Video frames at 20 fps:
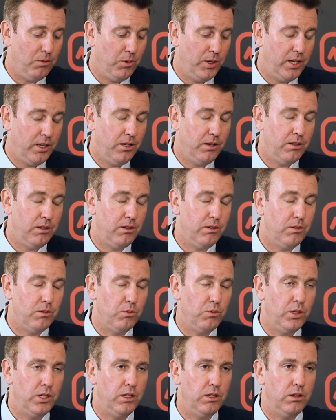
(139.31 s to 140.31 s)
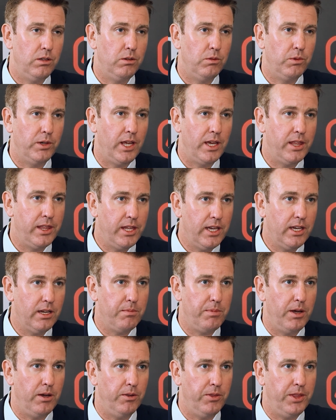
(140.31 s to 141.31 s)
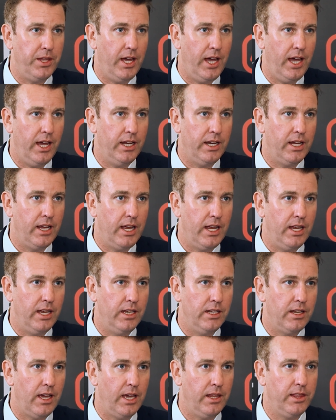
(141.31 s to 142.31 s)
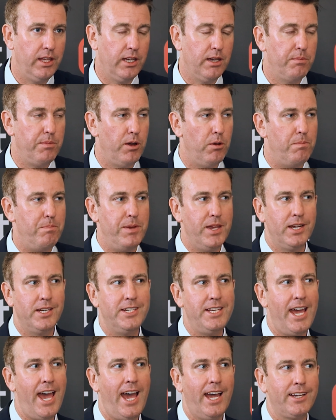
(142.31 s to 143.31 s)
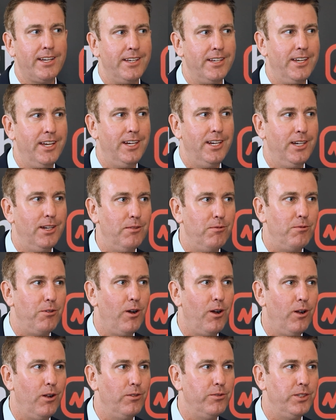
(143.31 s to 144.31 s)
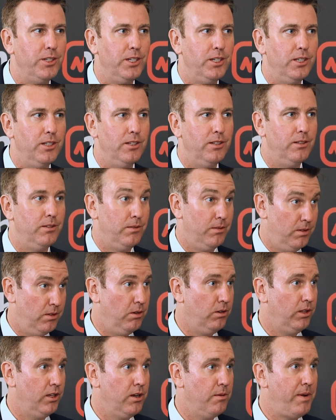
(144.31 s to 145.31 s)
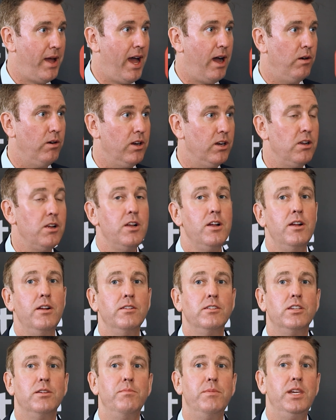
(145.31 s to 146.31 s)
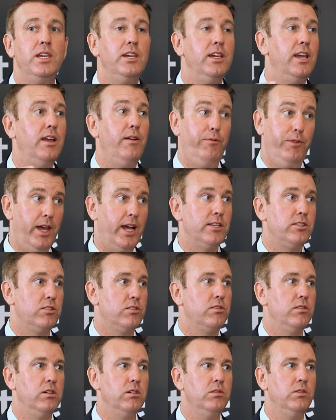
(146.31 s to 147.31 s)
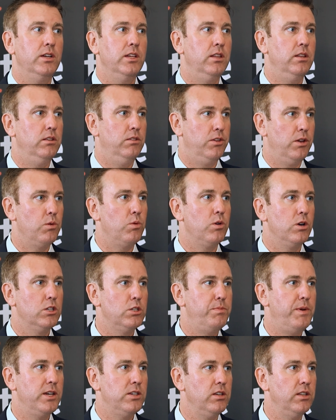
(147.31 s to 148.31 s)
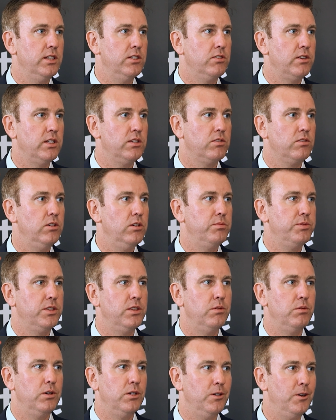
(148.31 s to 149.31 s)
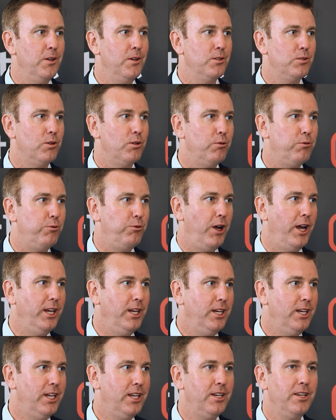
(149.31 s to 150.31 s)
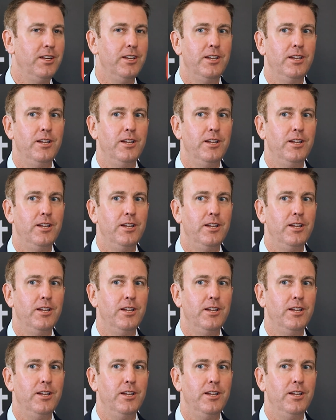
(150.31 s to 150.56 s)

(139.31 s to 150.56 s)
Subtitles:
when I think about that, and I think about big tech getting involved in nuclear power, to me, if that's true, and there were special interest groups that were sort of fighting it,